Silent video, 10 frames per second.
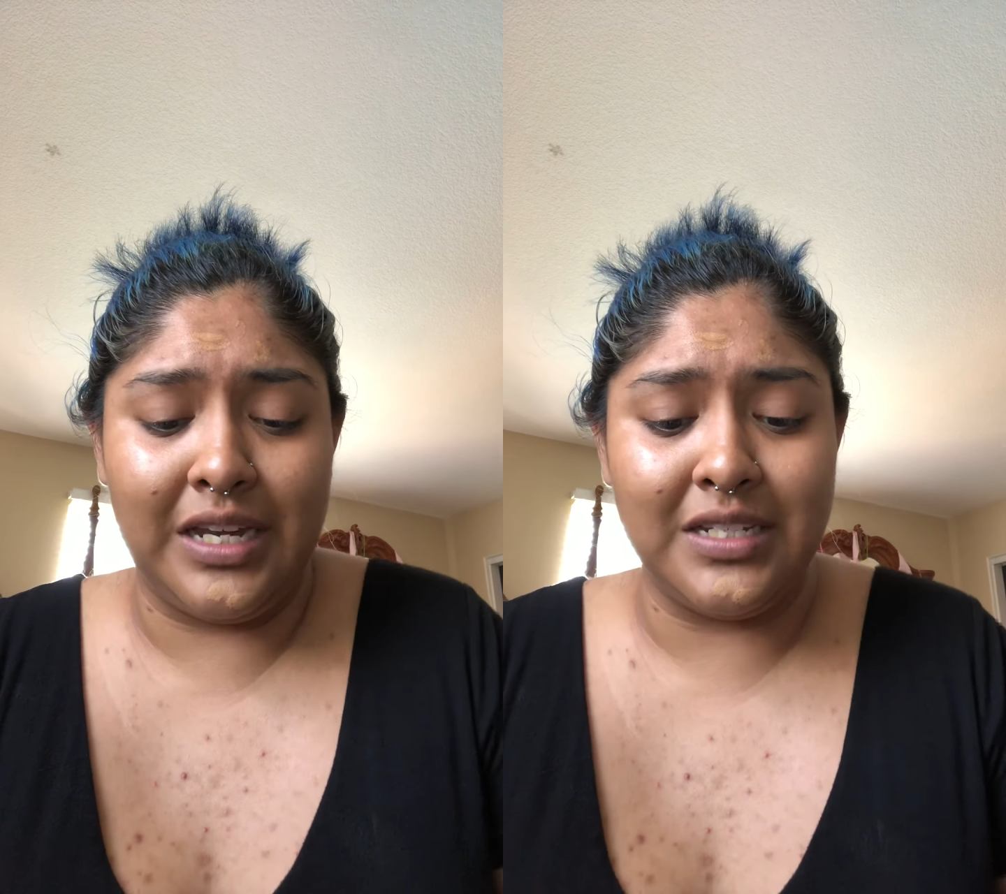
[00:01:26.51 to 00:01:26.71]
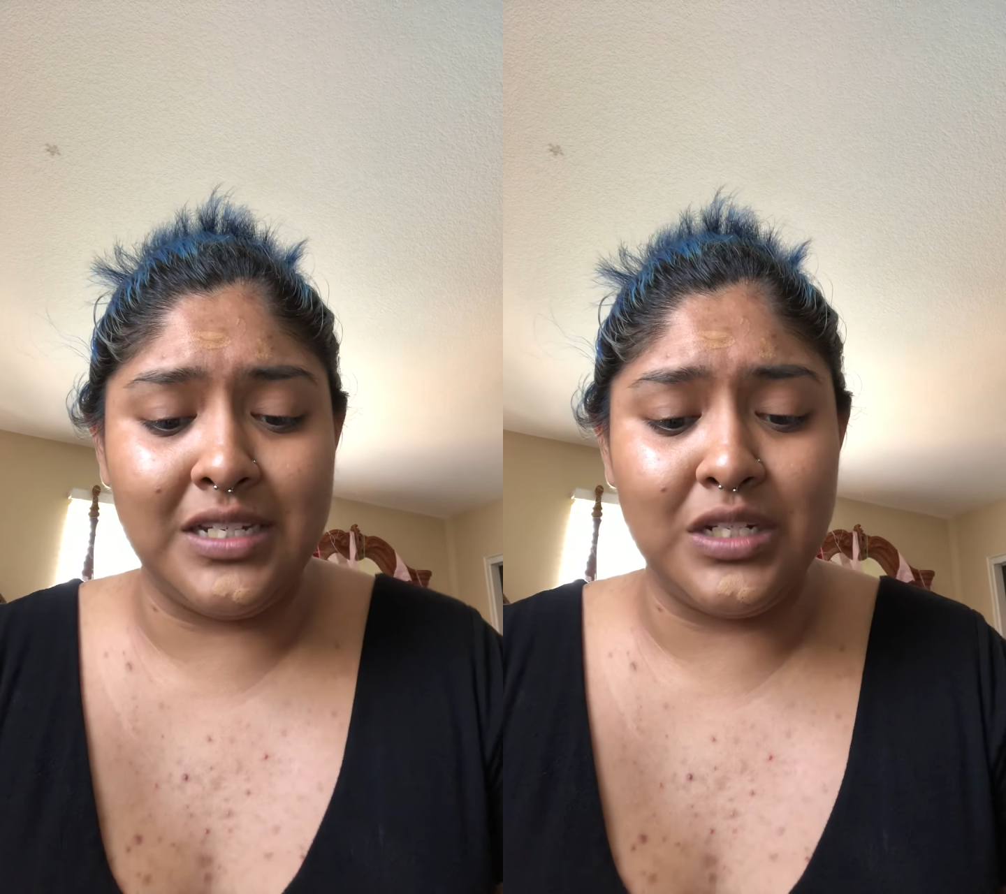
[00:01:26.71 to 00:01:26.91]

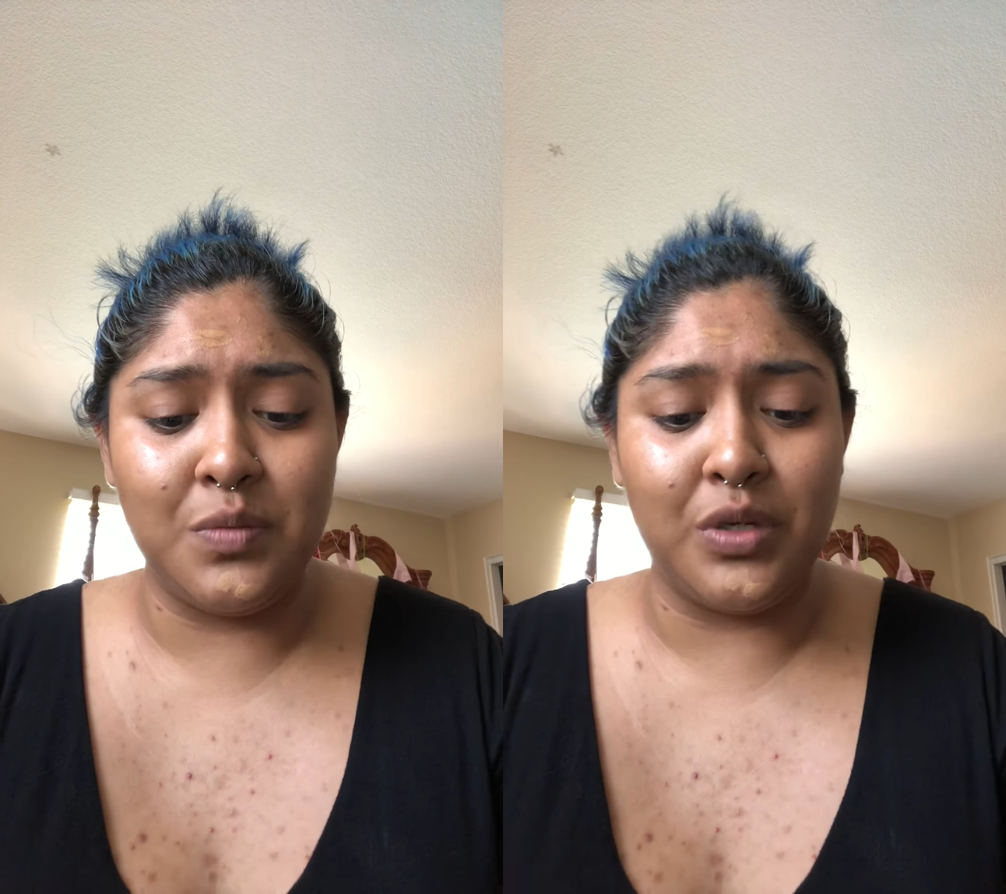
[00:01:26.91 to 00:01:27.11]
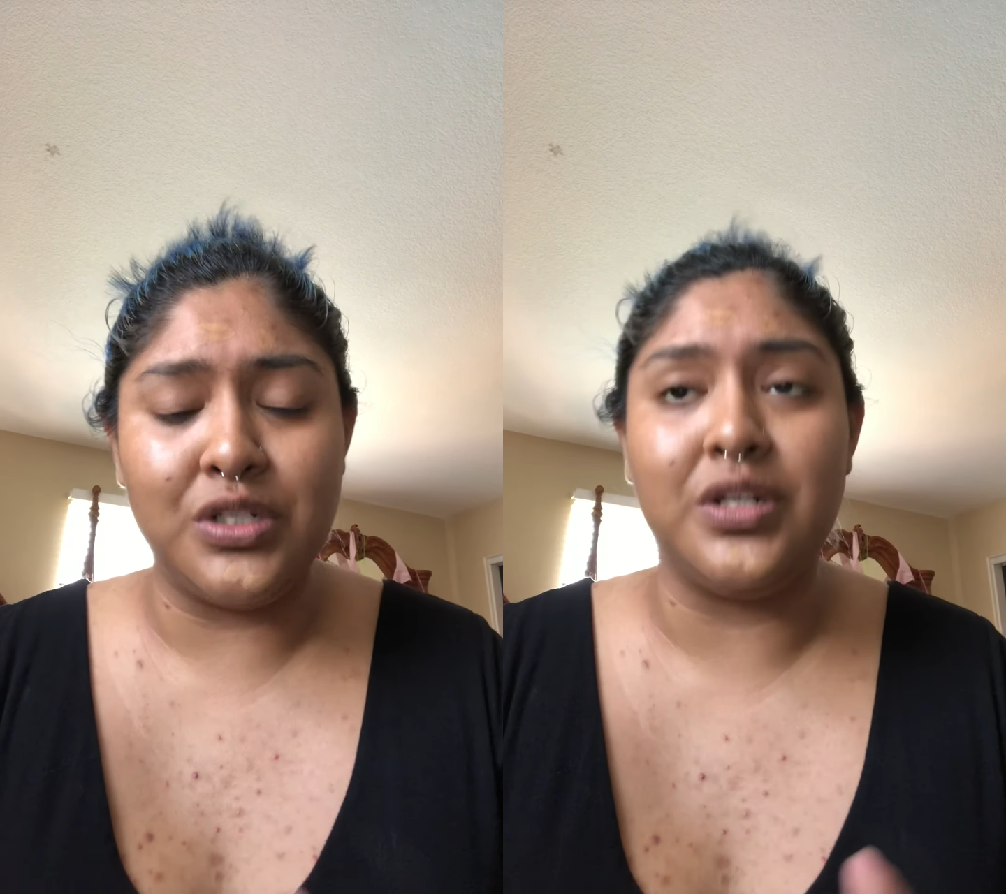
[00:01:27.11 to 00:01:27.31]
a
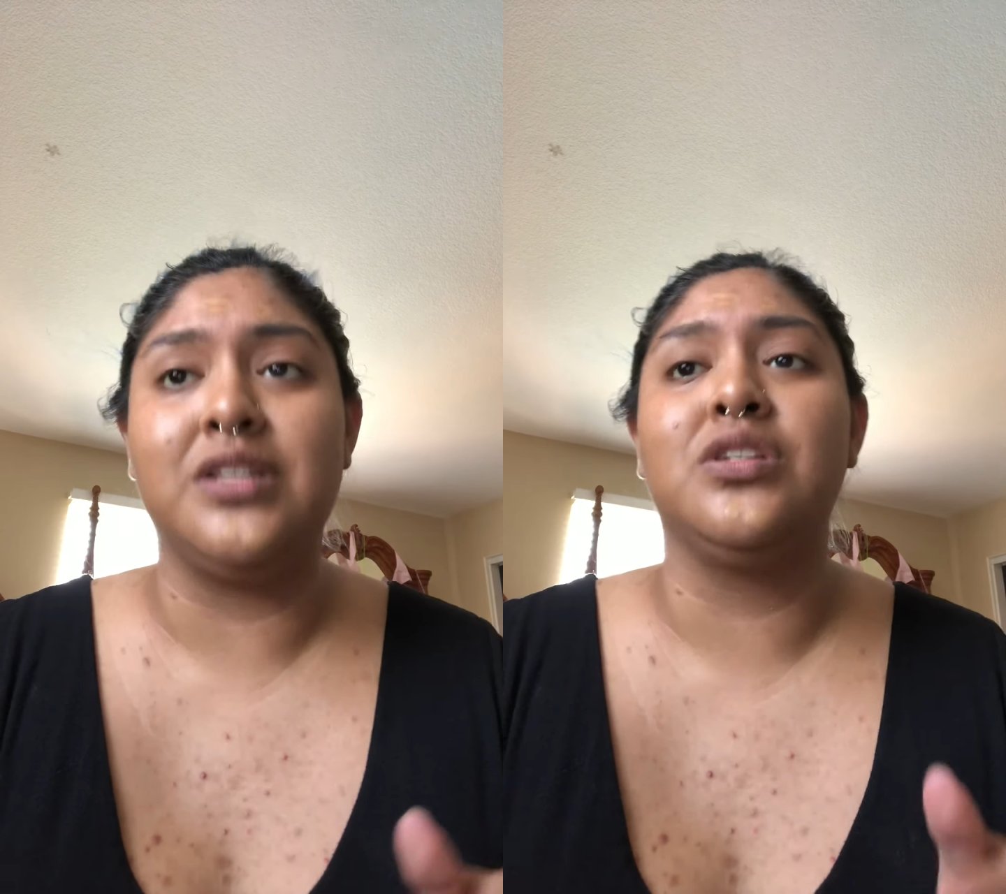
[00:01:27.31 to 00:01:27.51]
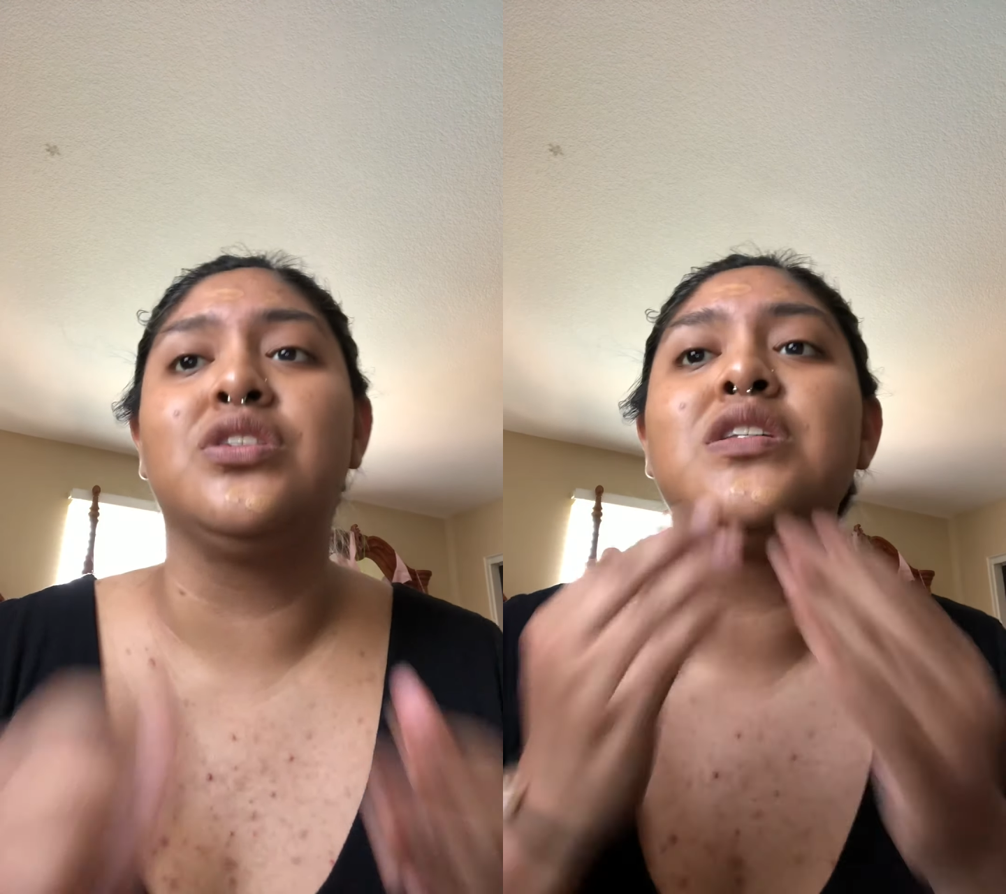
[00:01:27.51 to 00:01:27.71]
tinted
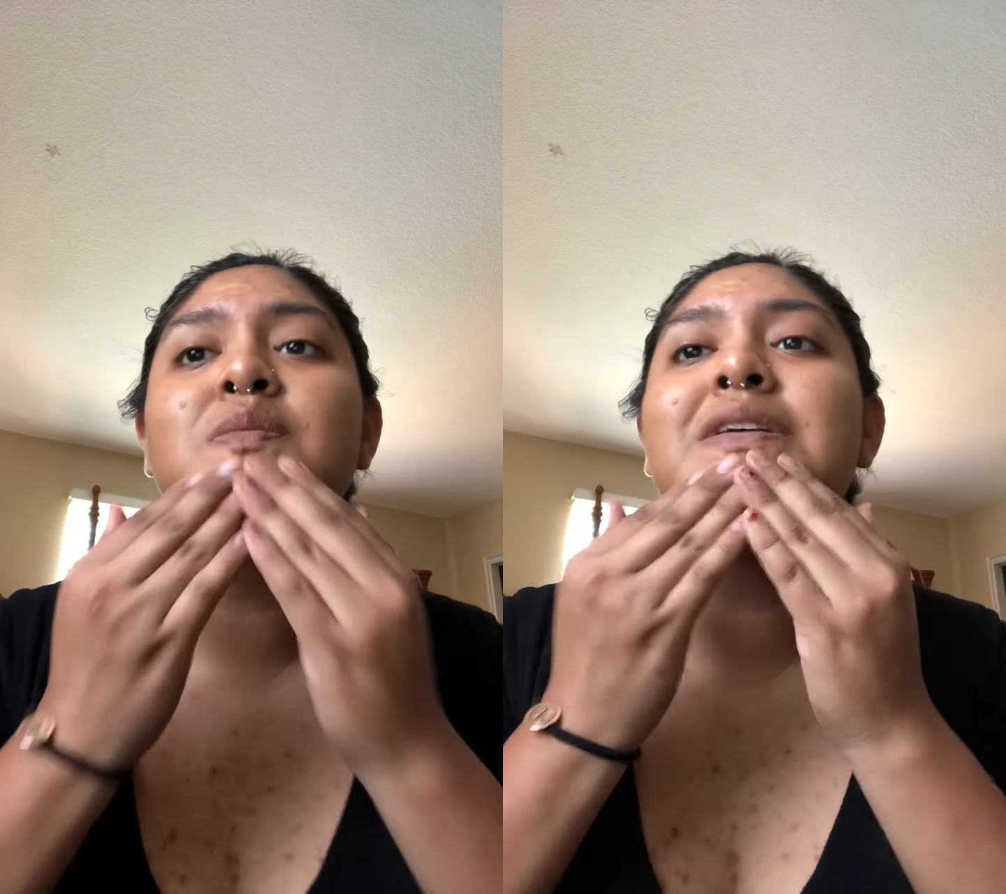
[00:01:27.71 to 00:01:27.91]
moisturizer just